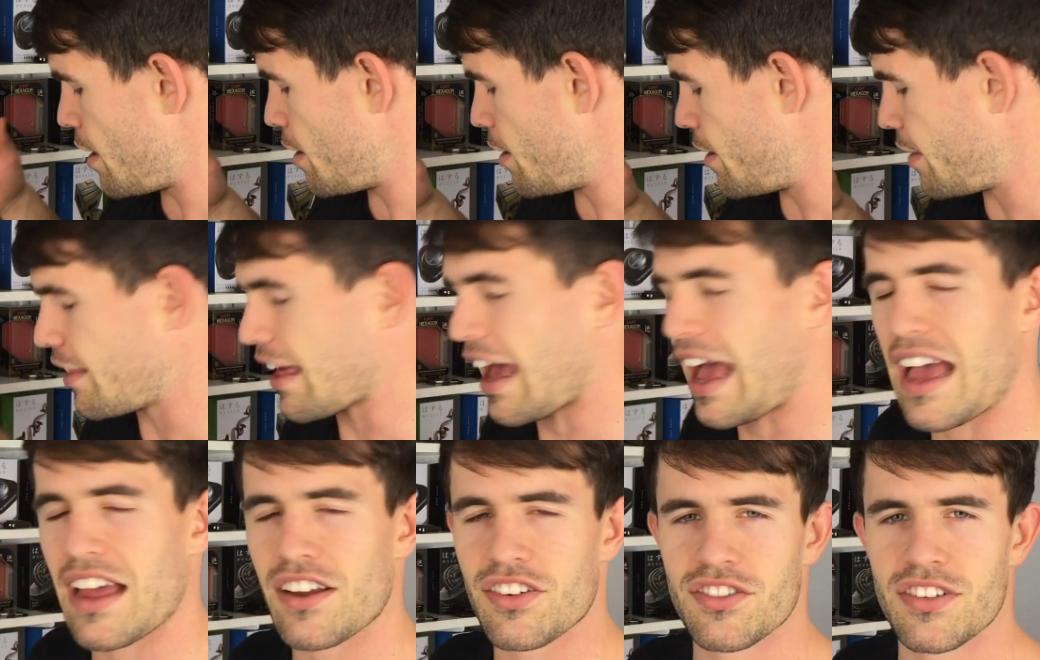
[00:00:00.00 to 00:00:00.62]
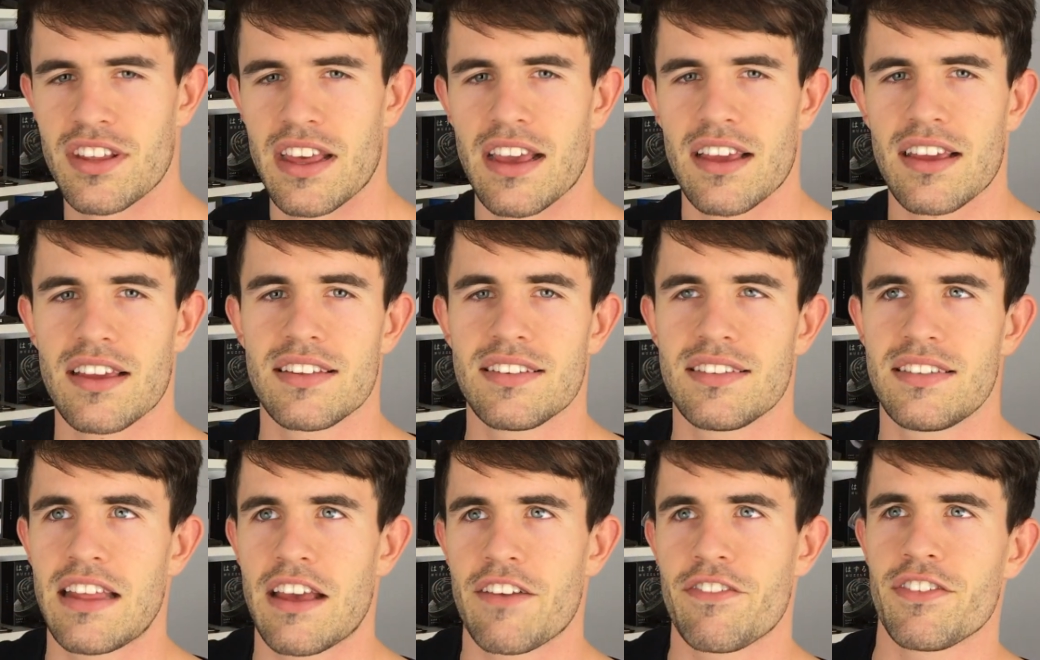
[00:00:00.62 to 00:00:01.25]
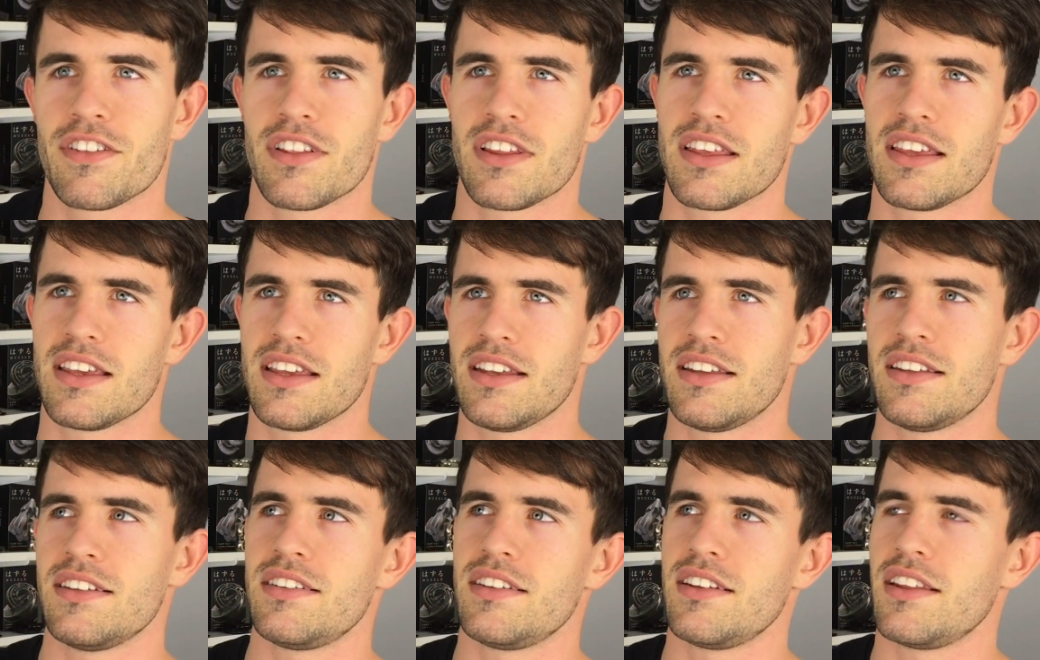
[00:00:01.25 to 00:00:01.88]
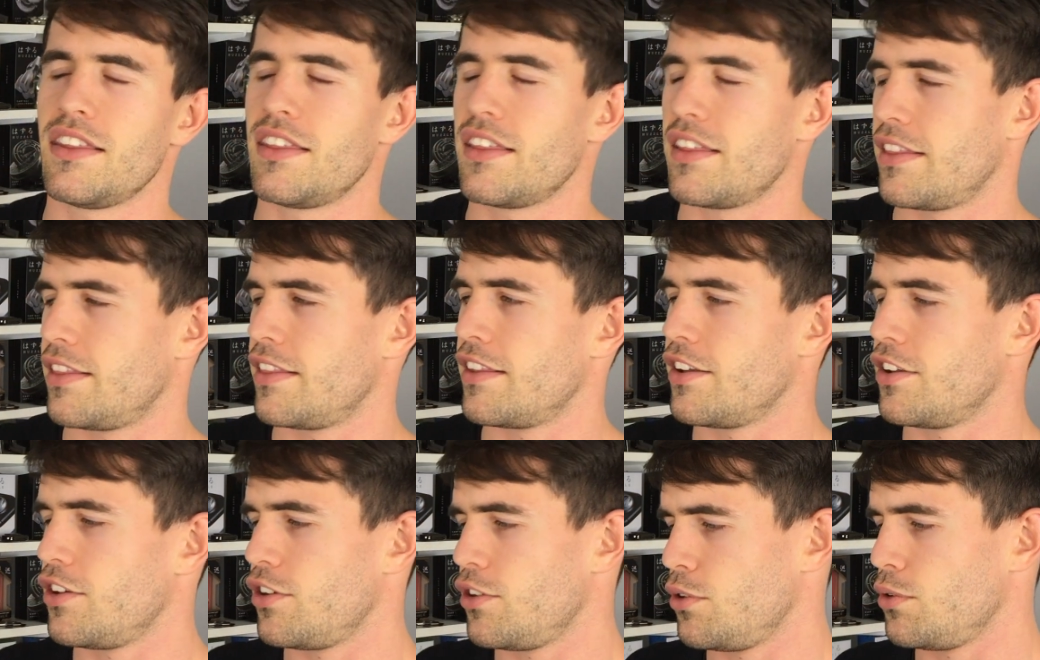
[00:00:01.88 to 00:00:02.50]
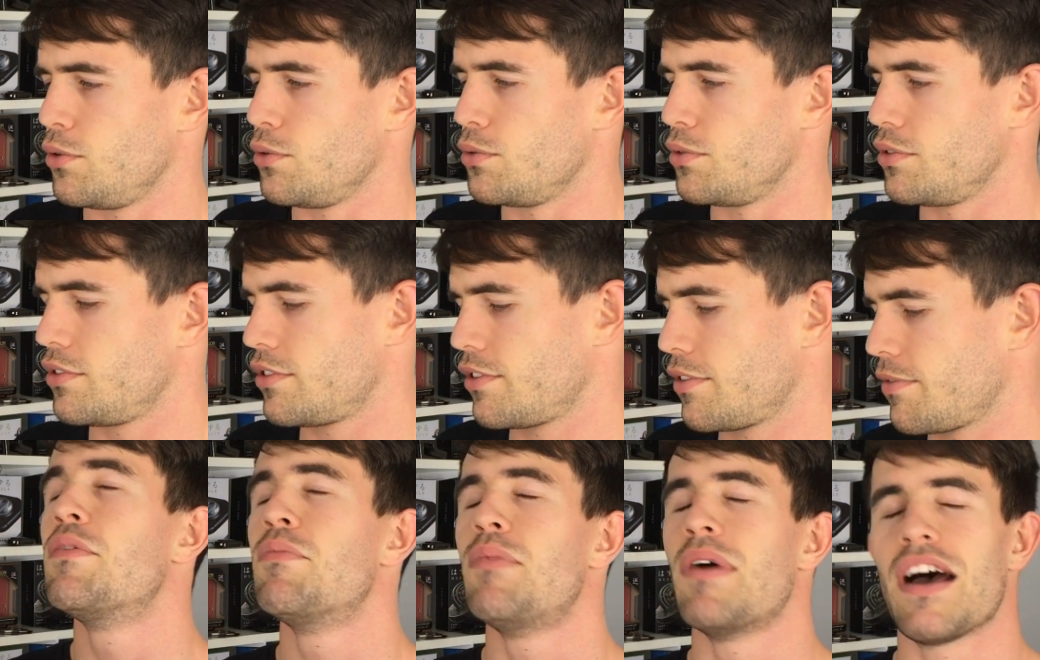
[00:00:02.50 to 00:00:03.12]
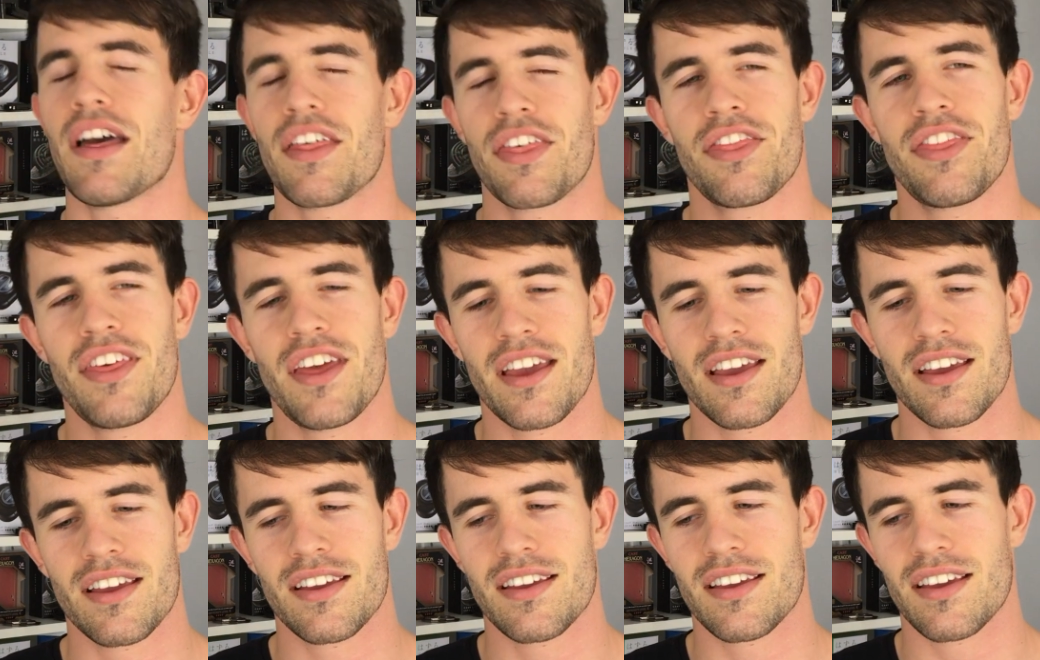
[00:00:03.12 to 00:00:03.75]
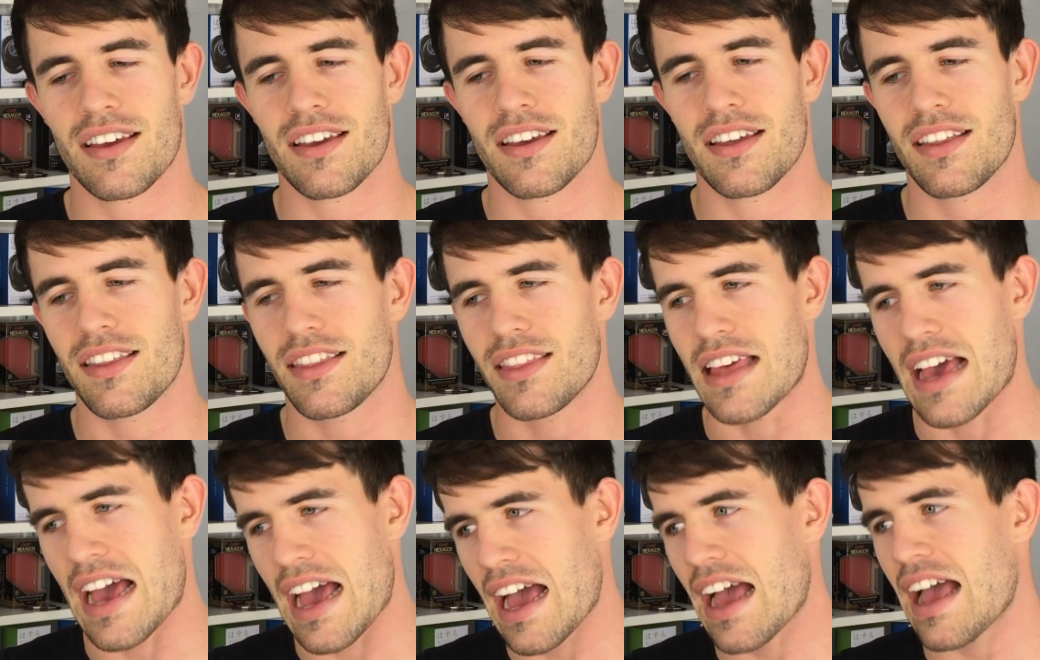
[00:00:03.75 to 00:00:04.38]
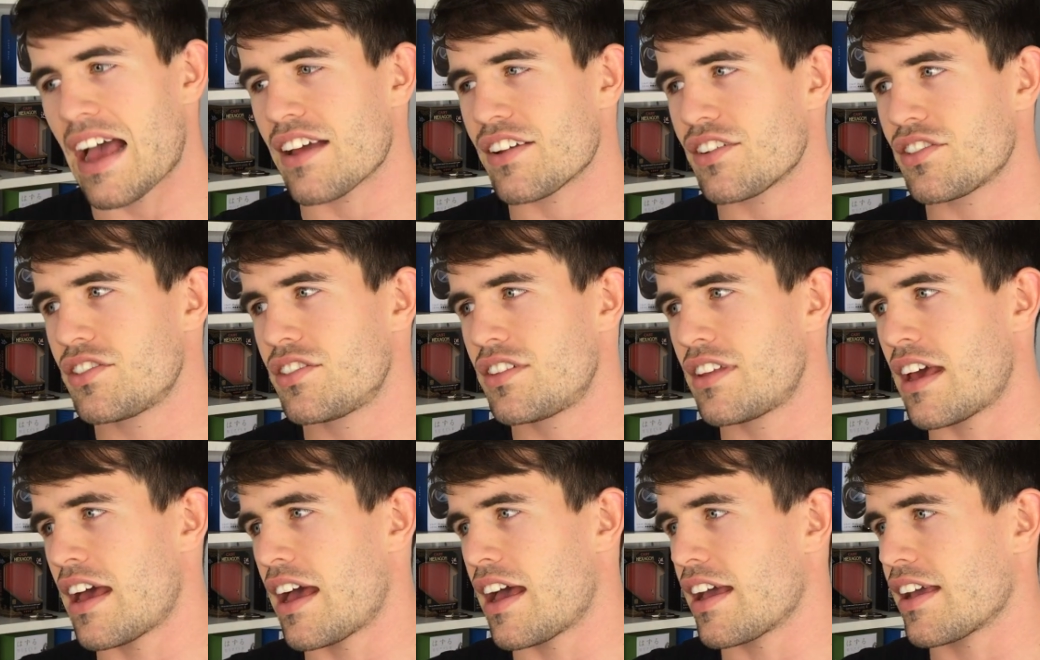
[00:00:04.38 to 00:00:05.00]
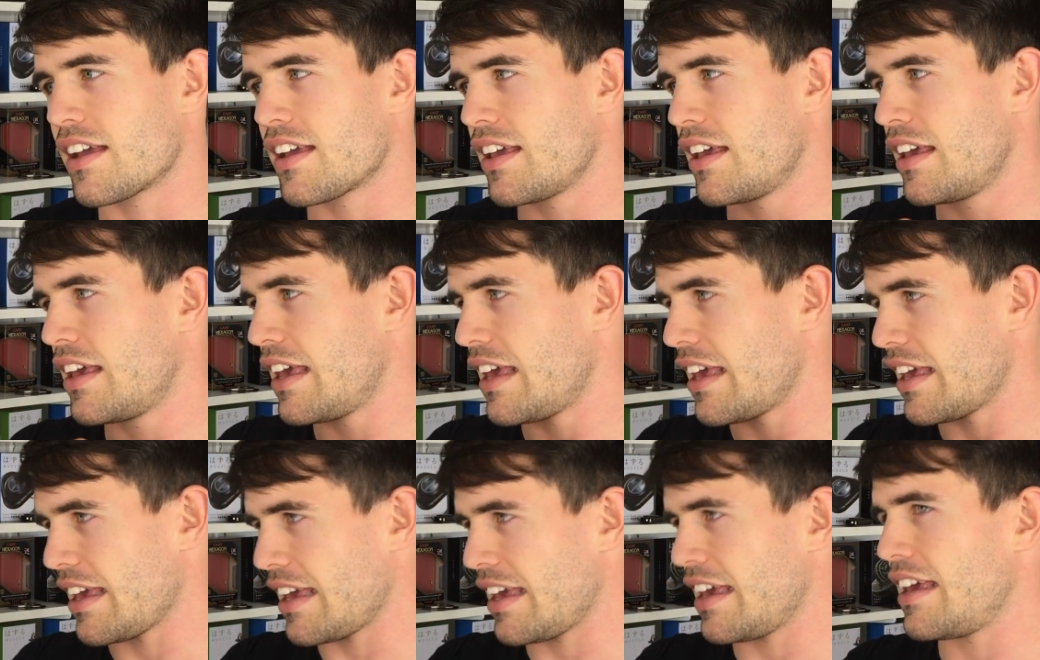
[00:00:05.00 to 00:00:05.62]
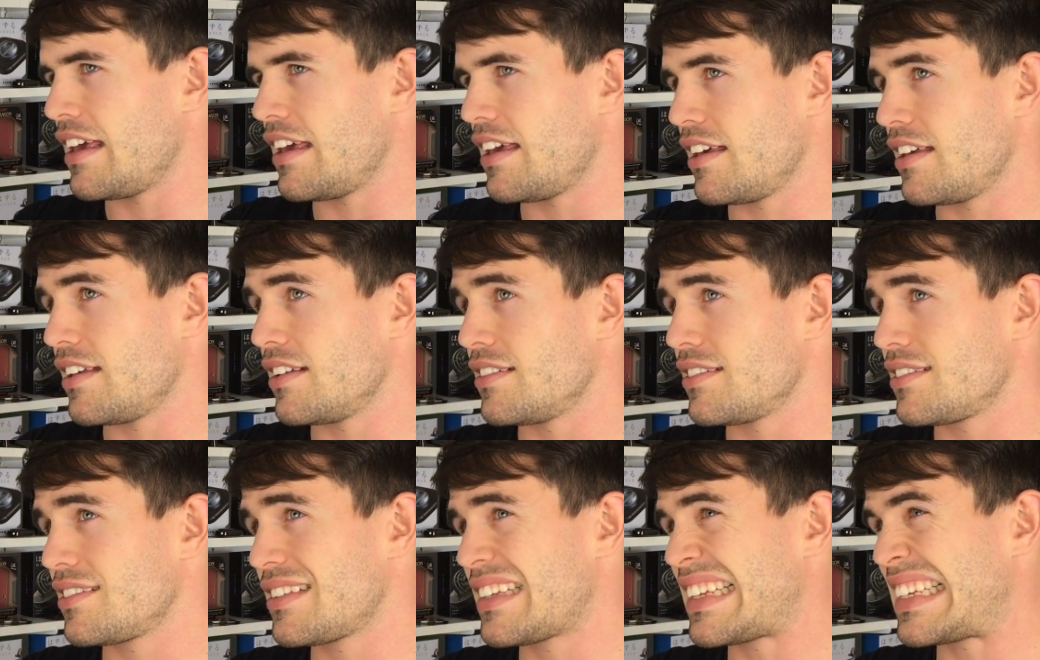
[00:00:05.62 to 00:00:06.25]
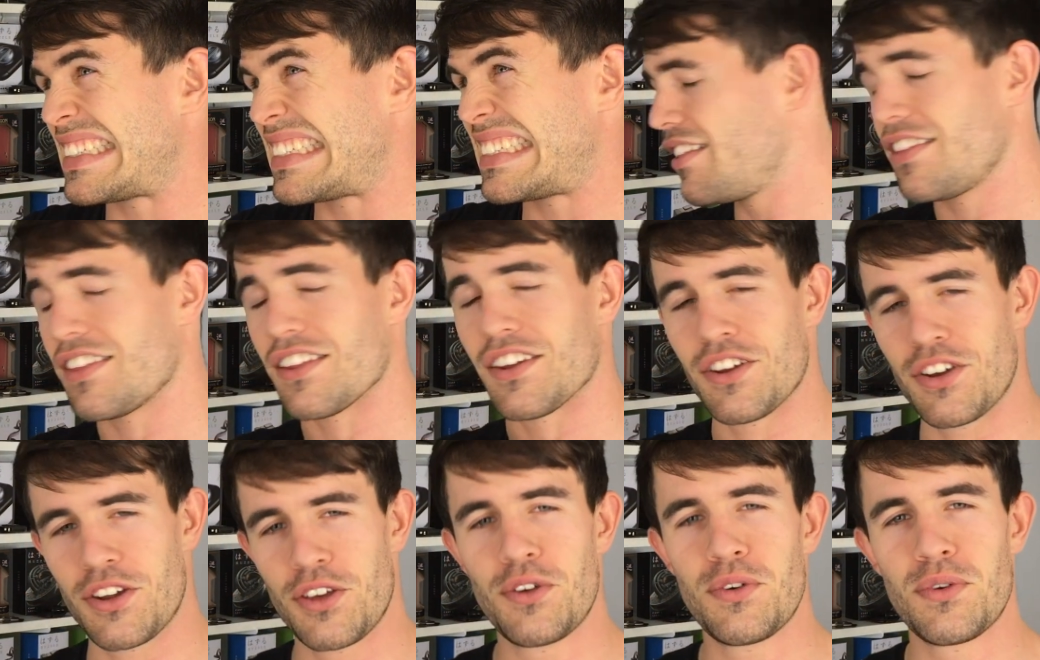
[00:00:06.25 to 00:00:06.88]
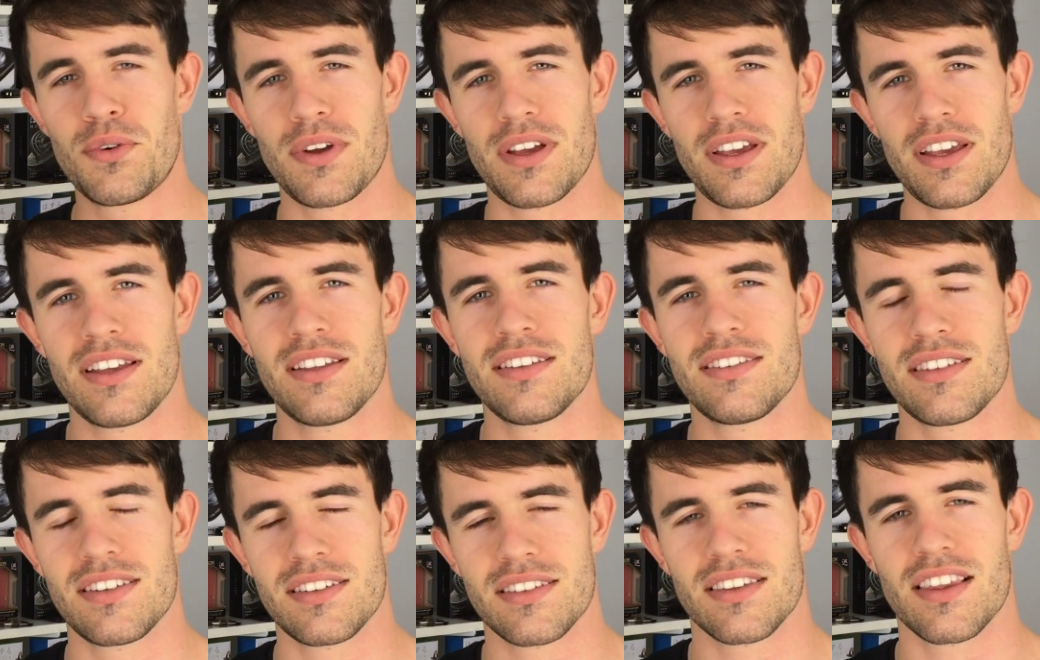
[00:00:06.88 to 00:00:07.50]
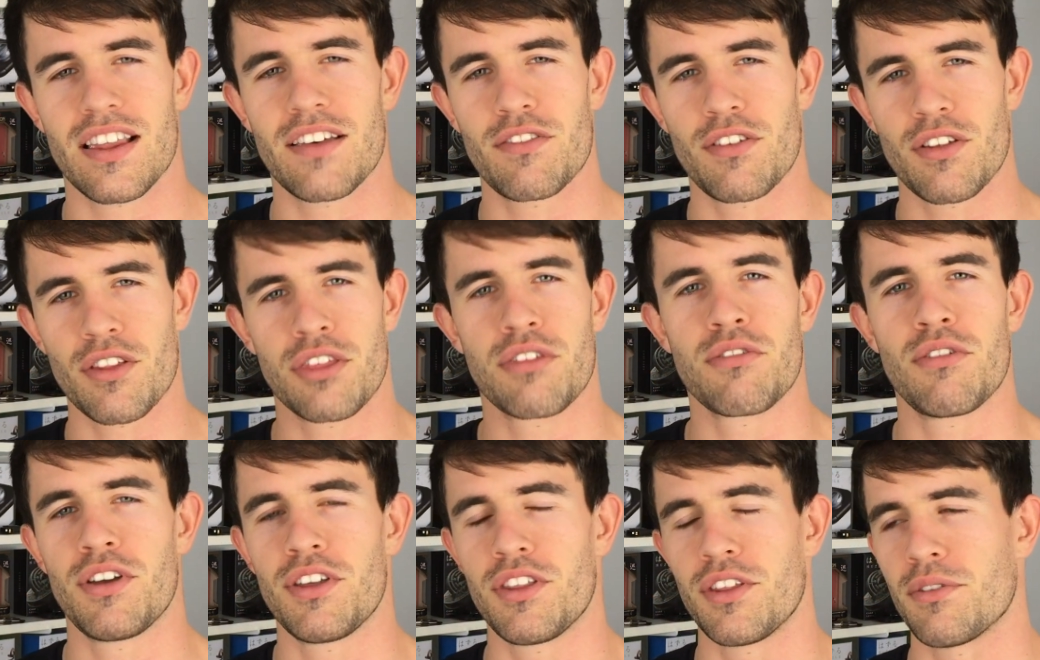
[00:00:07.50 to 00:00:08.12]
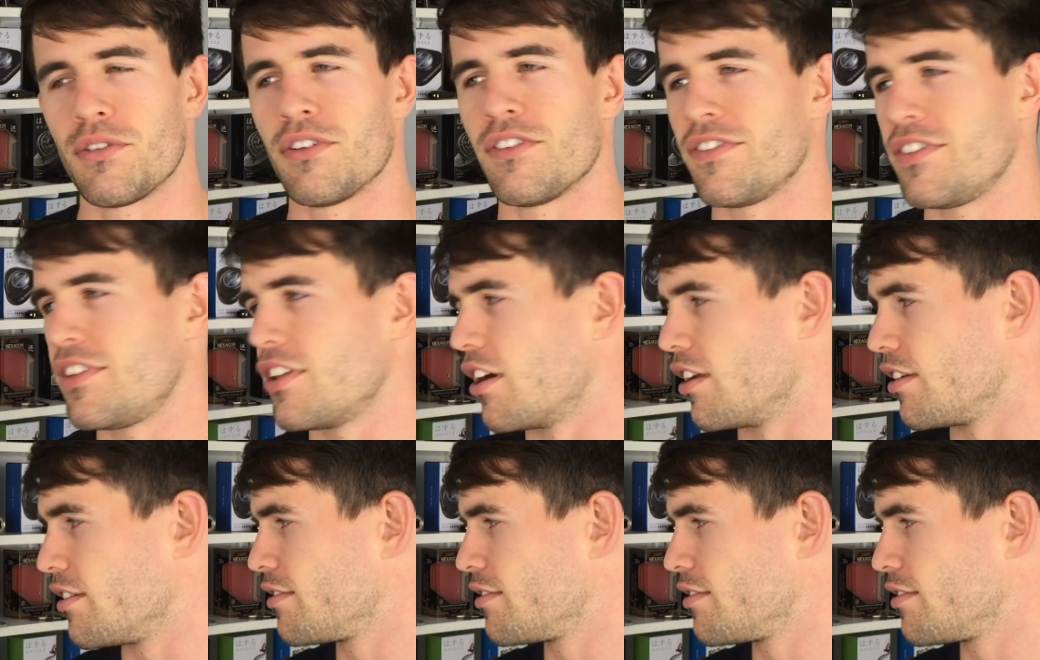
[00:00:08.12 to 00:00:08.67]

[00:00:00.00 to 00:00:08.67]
The hashtag is definitely easier than the news. But I think the hashtag is the new easiest level 3 that we've done.